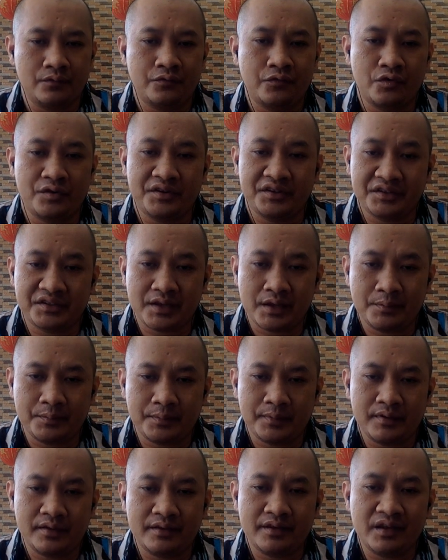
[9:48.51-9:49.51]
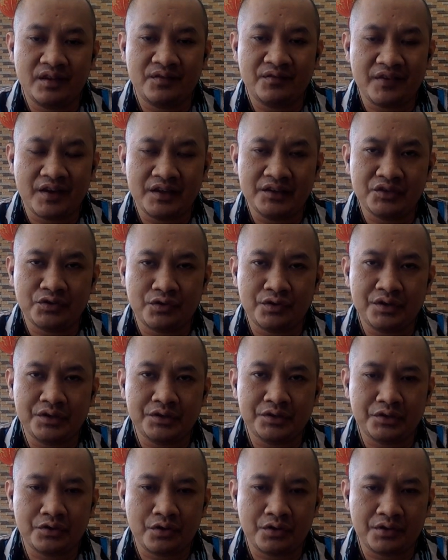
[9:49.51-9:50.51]
for example, inventory
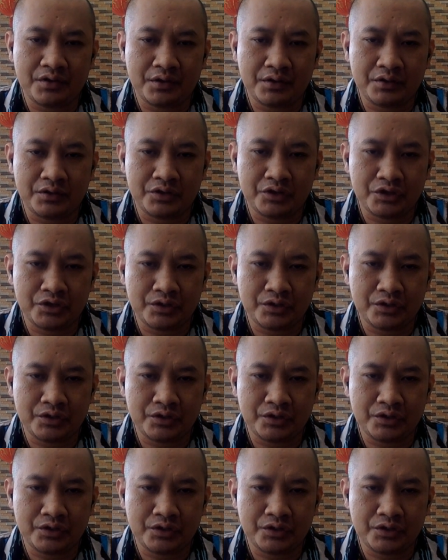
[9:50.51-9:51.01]
shortage.